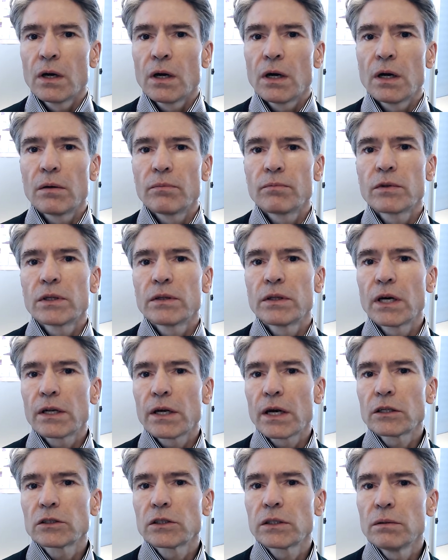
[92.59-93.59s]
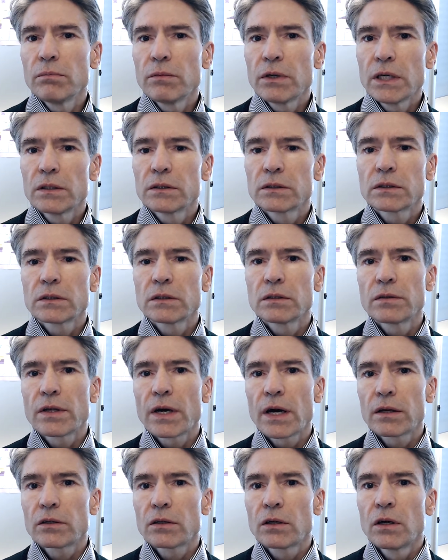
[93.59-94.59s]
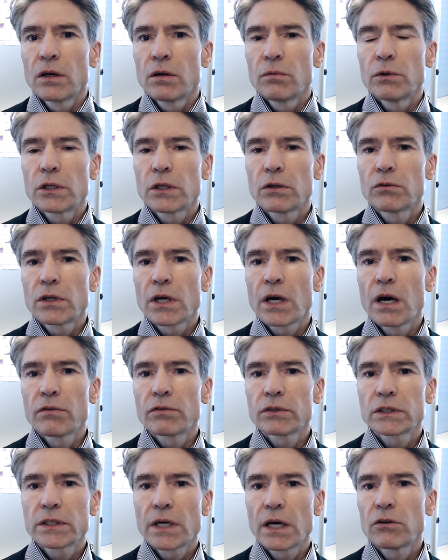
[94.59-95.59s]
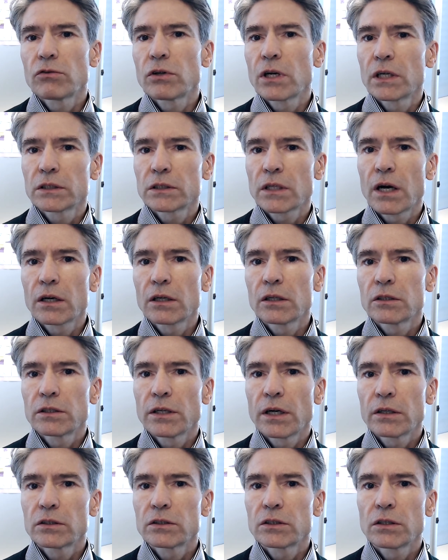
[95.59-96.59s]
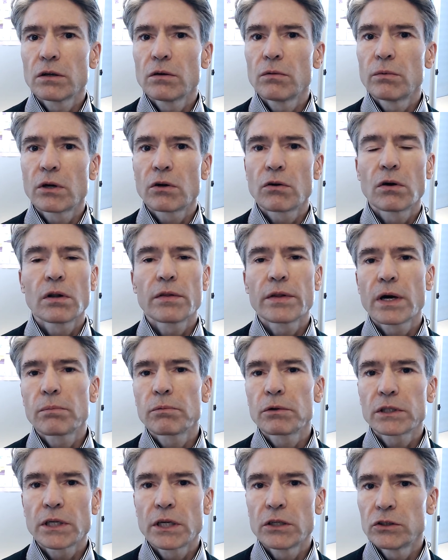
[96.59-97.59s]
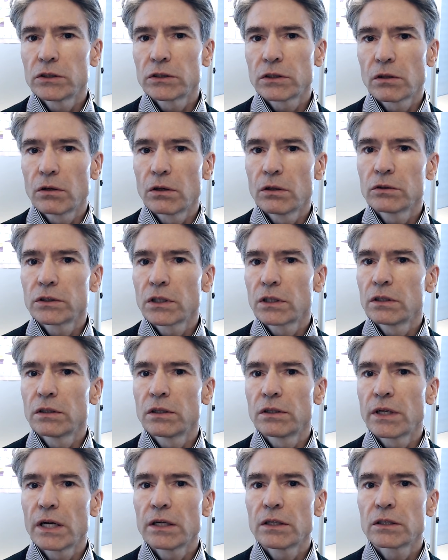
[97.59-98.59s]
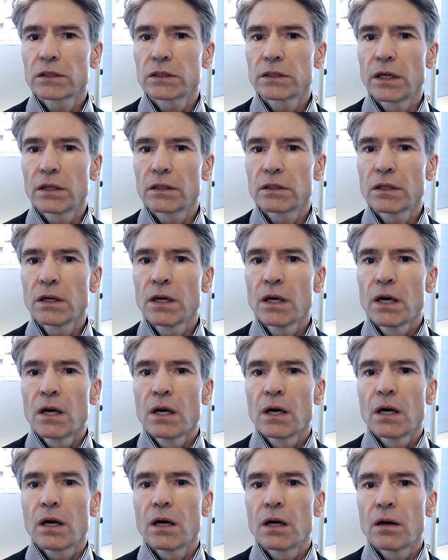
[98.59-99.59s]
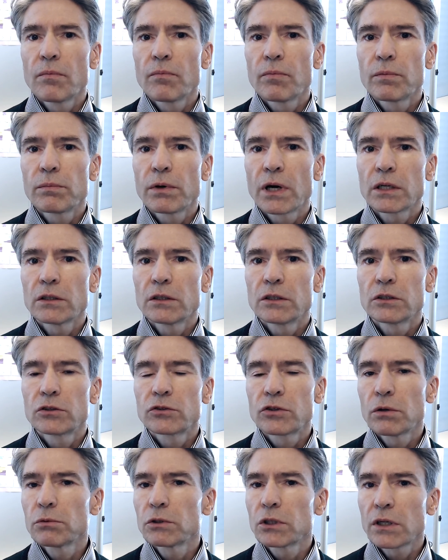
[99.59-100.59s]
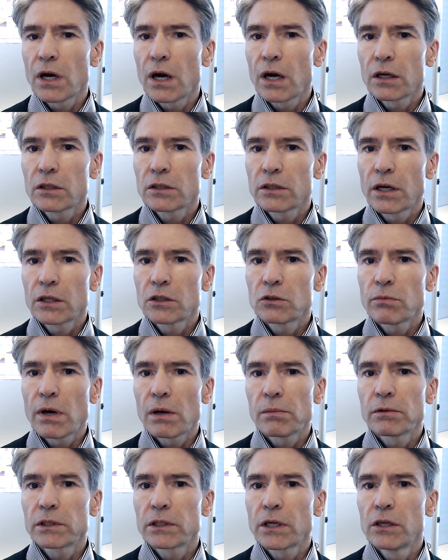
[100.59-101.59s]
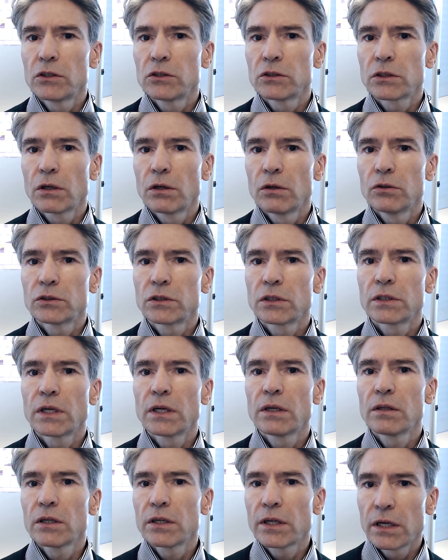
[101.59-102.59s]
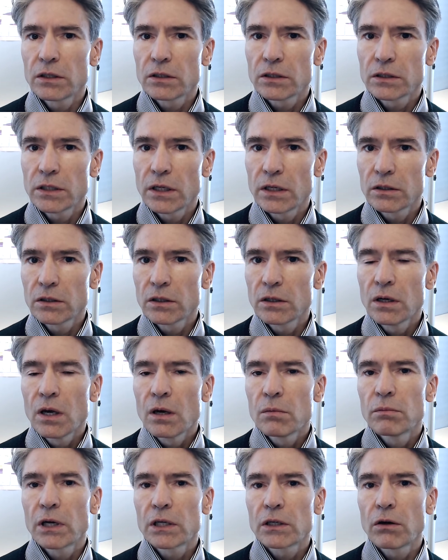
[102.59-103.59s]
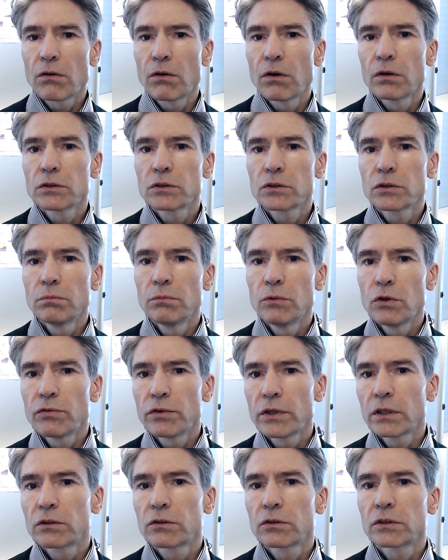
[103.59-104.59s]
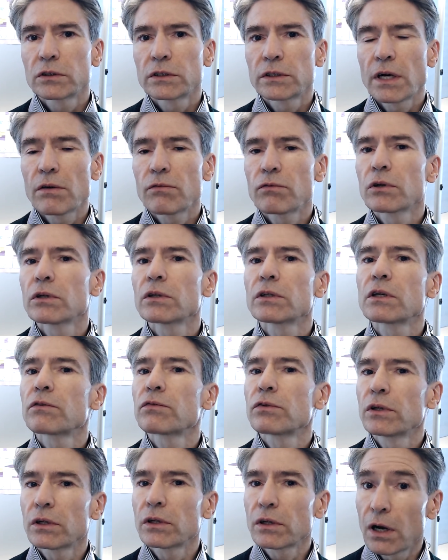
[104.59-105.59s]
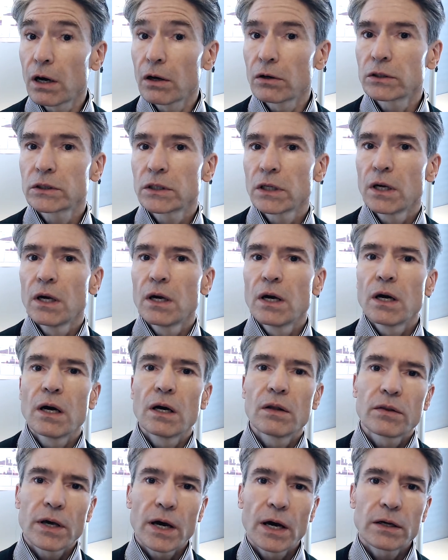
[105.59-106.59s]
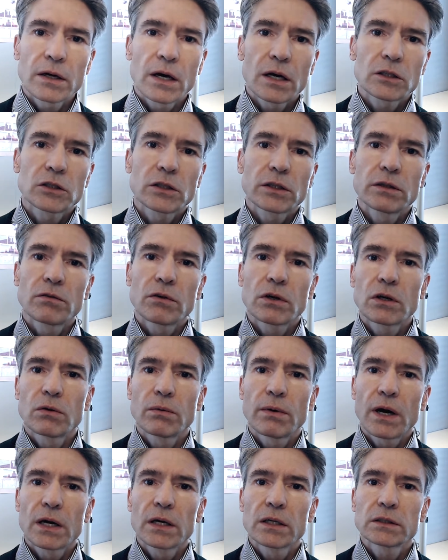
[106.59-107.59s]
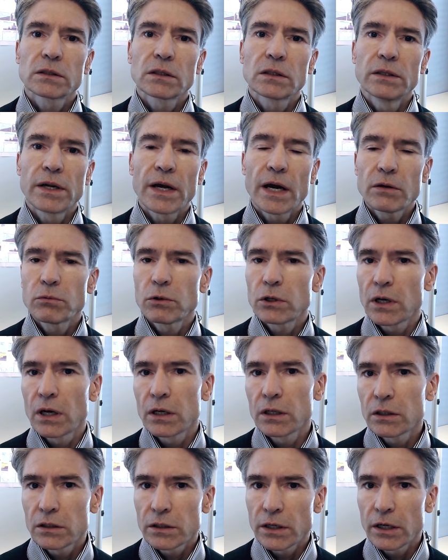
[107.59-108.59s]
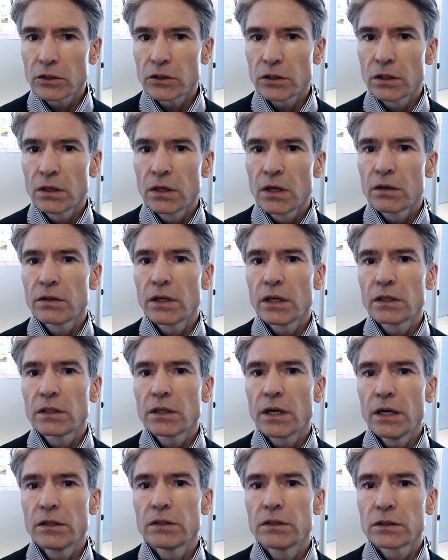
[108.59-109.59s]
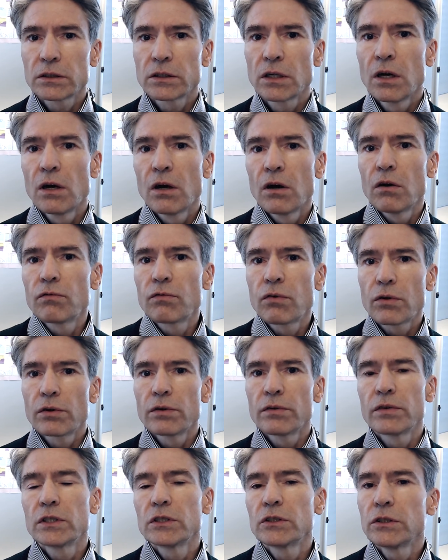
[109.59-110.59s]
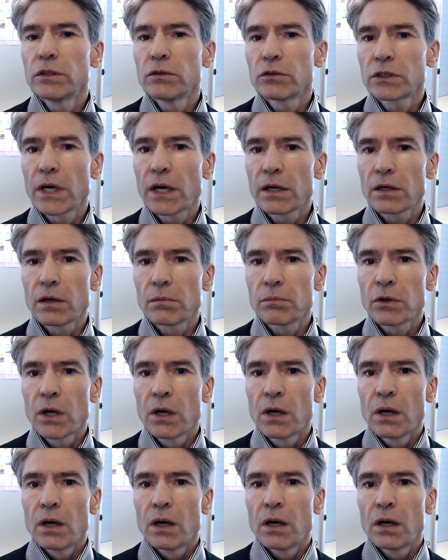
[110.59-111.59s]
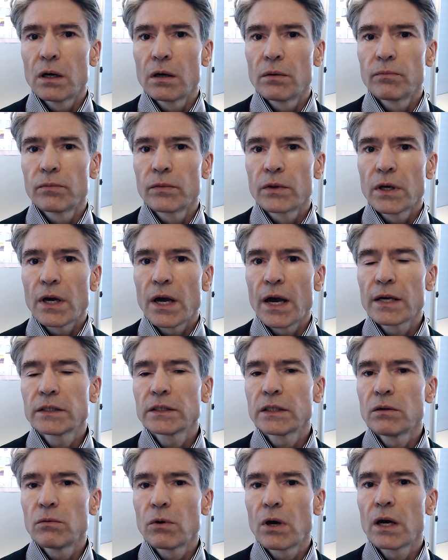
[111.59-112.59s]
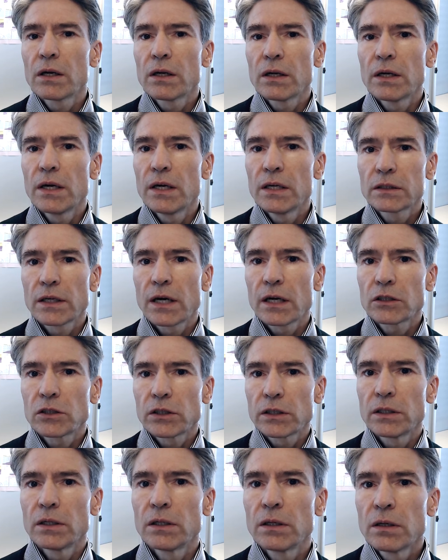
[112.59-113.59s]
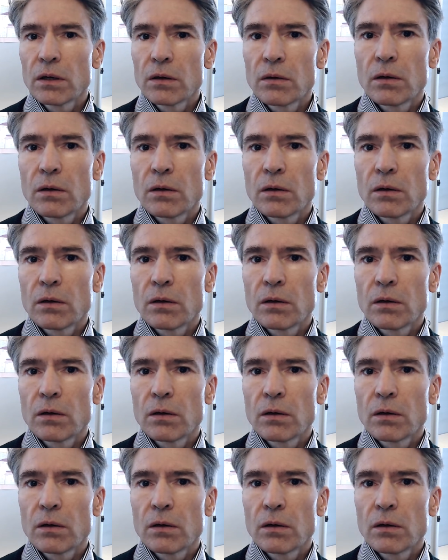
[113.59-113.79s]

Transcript: That actually means that we don't have a centralized architecture where all the applications are hosted in the data center, but a distributed architecture where applications are hosted in the data center, but are also moving to several different clouds. And that actually requires a network architecture that caters for this new setup. SD-WAN is actually